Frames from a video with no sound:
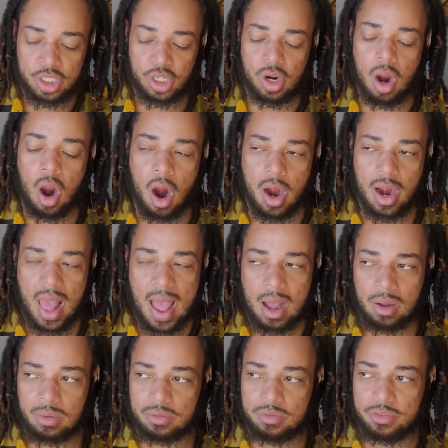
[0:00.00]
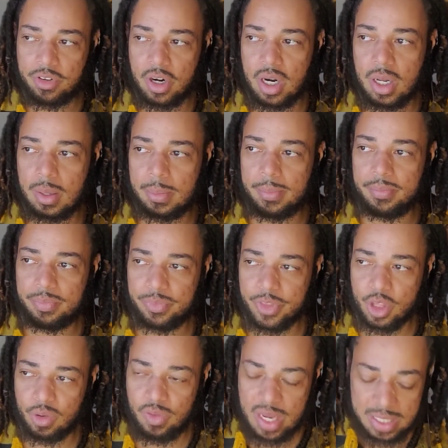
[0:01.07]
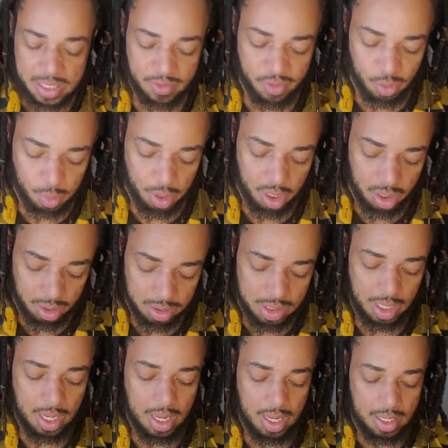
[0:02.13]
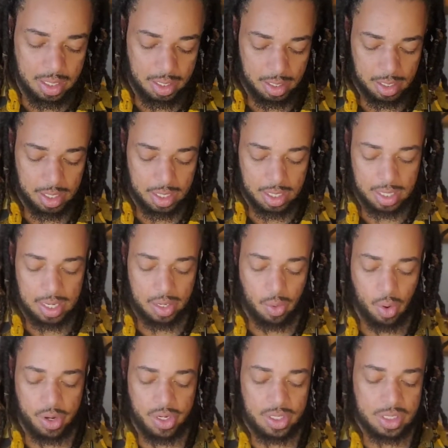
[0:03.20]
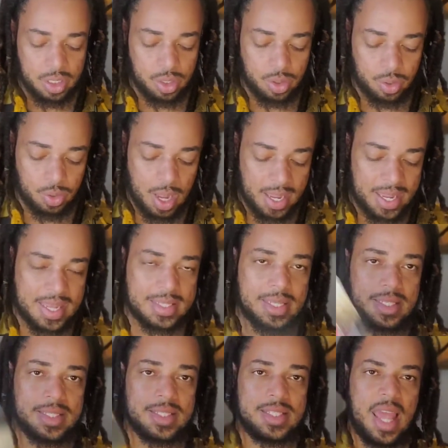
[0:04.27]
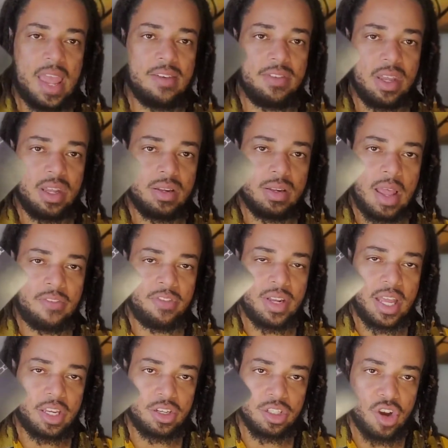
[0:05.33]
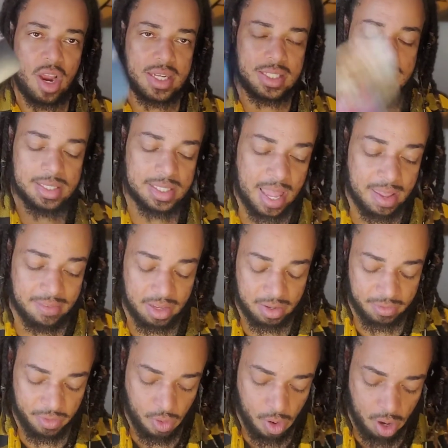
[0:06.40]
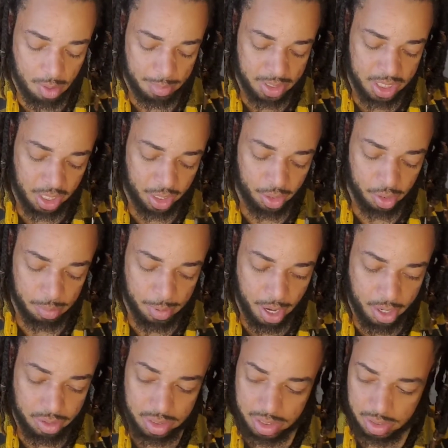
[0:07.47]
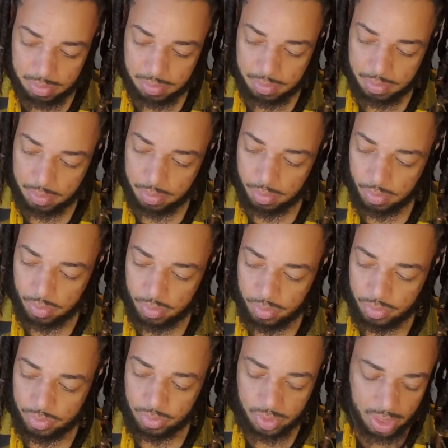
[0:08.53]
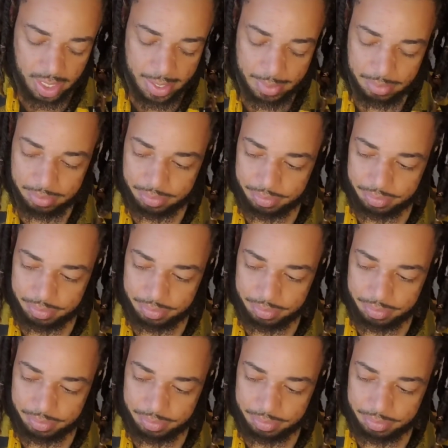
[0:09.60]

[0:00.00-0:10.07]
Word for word: your heart out from the rest of the world in order to, I guess, save it. I feel like you're trying to save it for a particular person. Okay?